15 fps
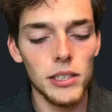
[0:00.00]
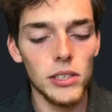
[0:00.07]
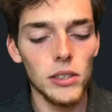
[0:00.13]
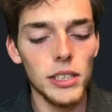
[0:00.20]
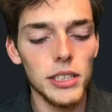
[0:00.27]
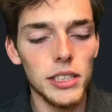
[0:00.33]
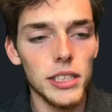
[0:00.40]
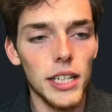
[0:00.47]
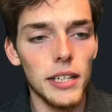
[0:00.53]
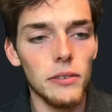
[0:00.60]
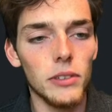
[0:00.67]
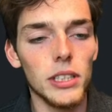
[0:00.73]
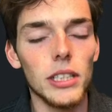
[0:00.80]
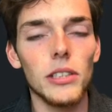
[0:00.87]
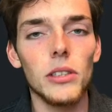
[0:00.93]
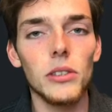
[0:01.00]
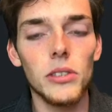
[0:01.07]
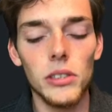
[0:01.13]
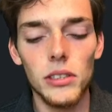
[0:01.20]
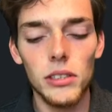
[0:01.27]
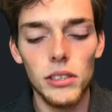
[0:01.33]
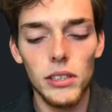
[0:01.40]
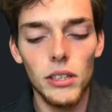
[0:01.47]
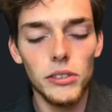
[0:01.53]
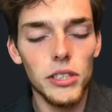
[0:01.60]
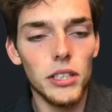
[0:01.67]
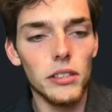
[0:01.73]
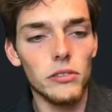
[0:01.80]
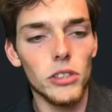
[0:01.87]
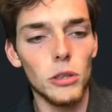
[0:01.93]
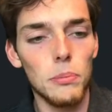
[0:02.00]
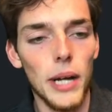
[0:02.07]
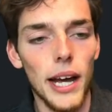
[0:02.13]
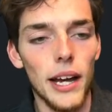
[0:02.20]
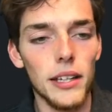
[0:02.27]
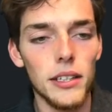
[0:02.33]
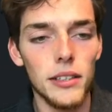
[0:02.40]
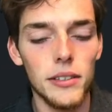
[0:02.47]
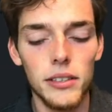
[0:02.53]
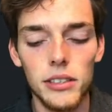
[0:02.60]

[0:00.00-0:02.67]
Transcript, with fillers: So let's say when the user goes to the root path,